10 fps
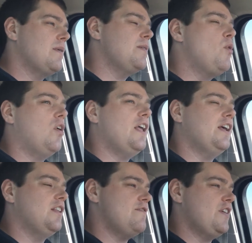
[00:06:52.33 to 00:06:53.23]
like more like
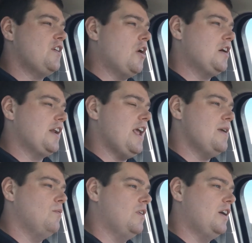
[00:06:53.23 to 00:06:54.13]
a living card
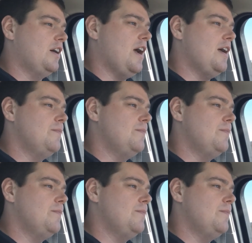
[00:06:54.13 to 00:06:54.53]
game where.